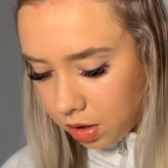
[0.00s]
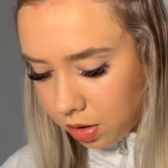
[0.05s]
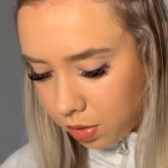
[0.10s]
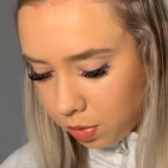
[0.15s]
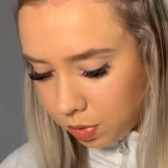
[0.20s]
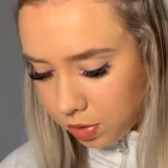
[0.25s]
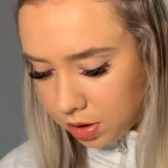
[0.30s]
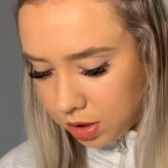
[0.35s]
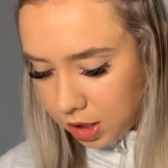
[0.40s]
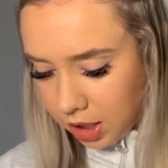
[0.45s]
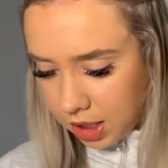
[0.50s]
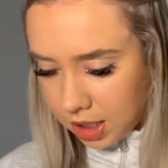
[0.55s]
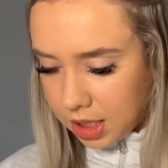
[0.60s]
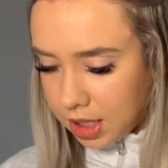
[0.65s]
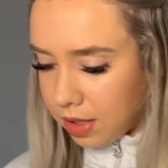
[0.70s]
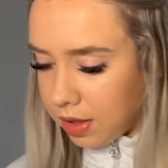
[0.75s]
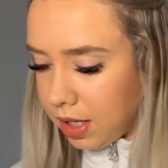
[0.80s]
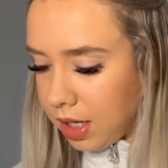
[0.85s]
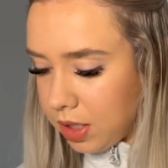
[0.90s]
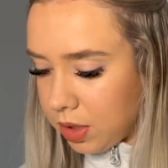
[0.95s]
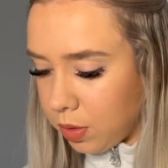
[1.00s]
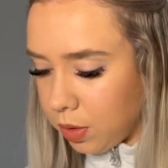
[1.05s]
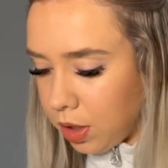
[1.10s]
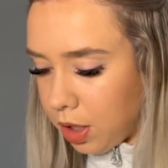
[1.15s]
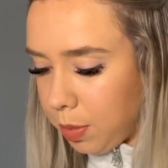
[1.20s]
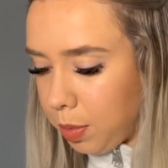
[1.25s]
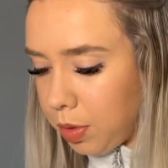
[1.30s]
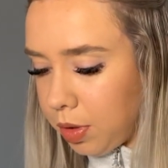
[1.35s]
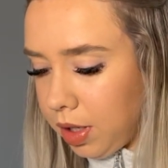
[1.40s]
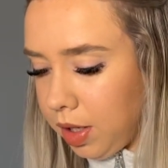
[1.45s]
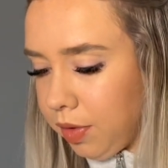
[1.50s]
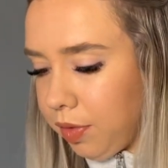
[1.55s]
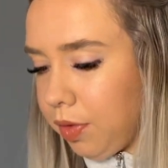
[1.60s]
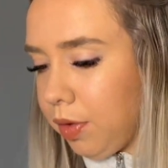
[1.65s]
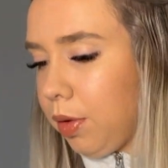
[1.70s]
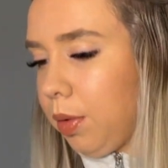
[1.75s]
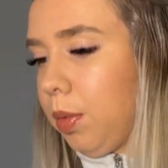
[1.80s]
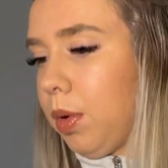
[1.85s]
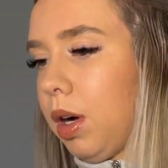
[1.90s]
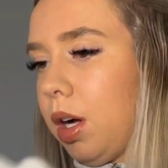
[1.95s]
Was looking at this on Opoly for a
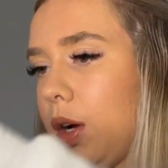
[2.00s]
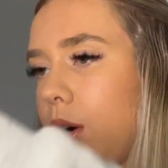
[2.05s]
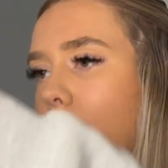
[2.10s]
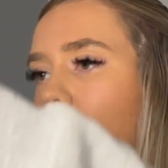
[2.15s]
while.